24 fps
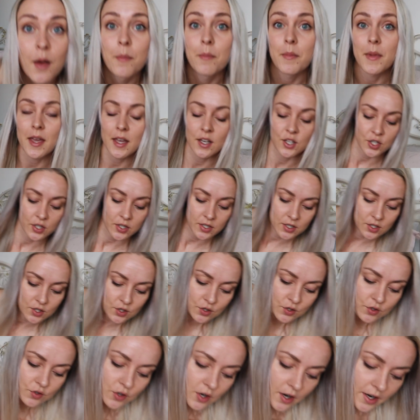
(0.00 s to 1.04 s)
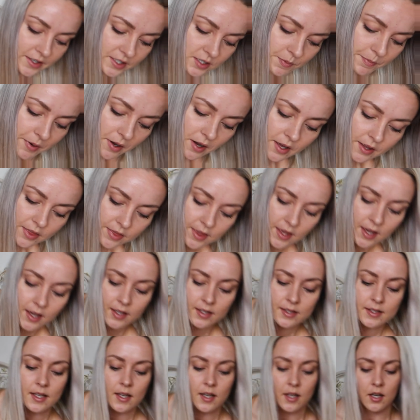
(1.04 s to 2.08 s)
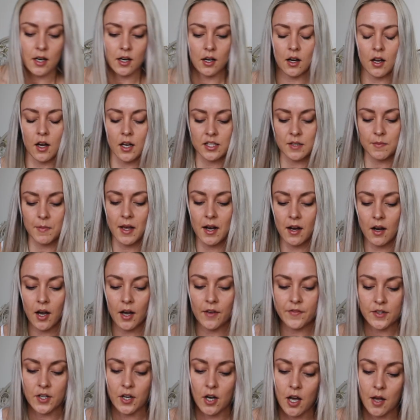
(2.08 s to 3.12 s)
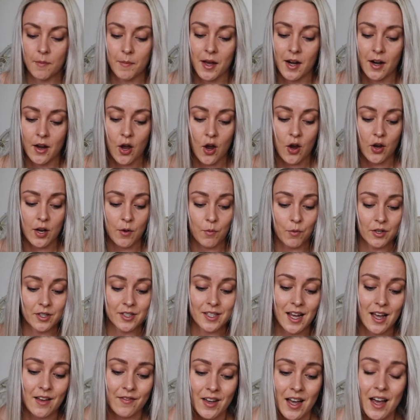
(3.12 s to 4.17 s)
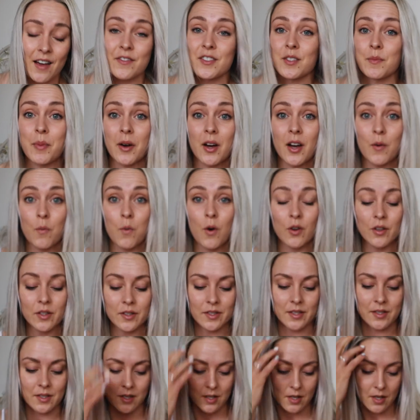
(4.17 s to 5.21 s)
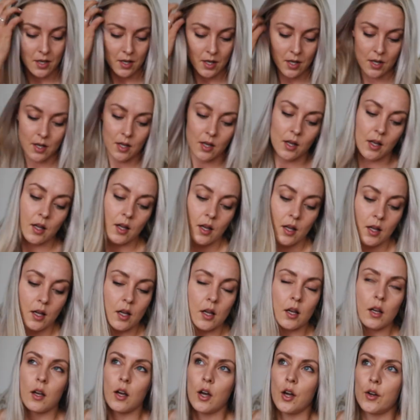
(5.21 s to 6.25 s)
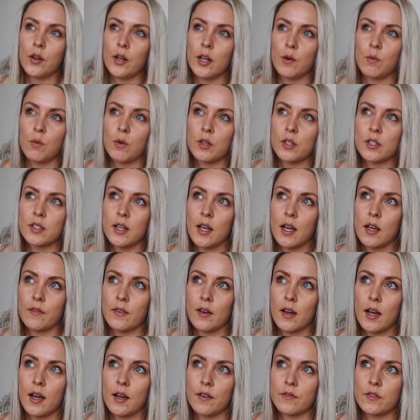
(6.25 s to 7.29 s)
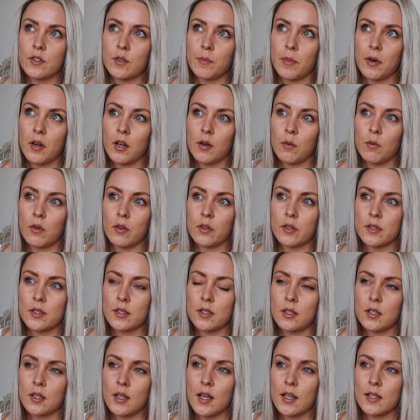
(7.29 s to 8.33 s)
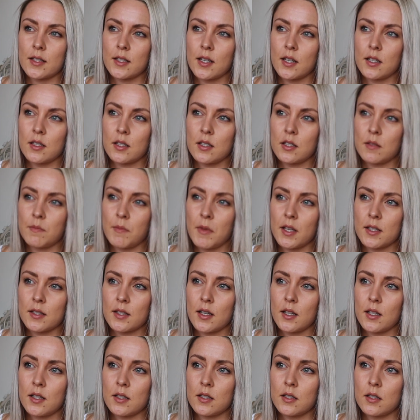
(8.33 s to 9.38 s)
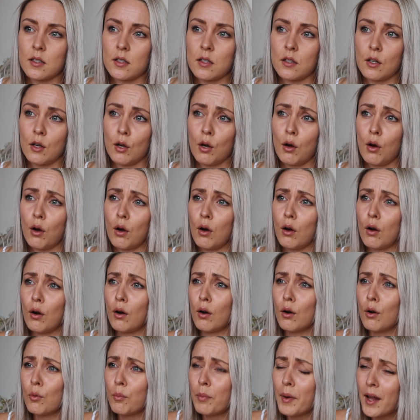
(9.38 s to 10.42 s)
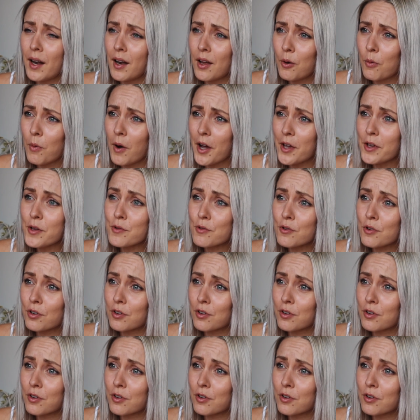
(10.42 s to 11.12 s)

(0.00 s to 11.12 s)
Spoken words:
me just trying to buy things that are going to last me a lifetime, and I only want to ever have to buy once. Only want to ever have to buy once. Did that sentence make sense? Oh, Bella, why are you